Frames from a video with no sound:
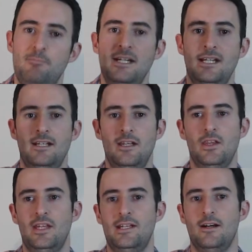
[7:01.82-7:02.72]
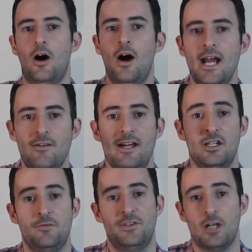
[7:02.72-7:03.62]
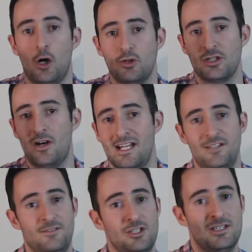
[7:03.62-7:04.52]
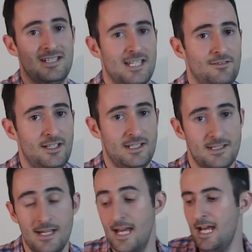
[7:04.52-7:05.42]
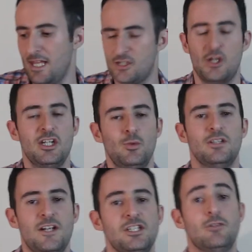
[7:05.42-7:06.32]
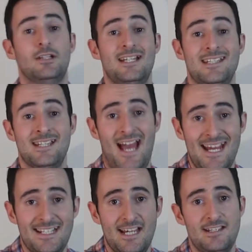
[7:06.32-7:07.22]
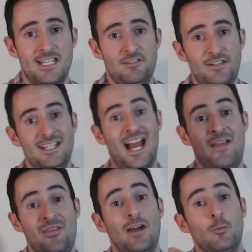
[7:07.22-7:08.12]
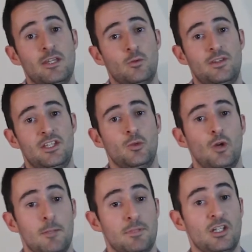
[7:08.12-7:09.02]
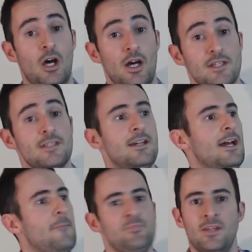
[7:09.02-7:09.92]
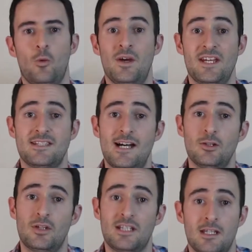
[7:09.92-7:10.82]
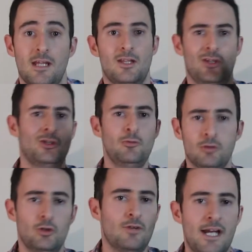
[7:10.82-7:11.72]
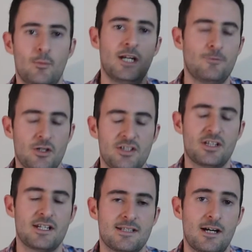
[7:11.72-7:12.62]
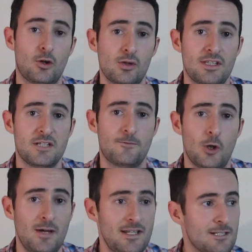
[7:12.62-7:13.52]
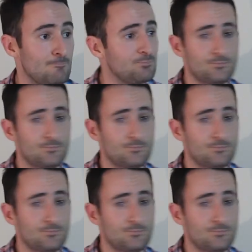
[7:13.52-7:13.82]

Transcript: be the higher end of the ultra high definition TVs. Sony will eventually release an 8K TV, and that will be the one that you want, because when they start looking at the new Blu-ray and whatever else they're going to start calling these formats,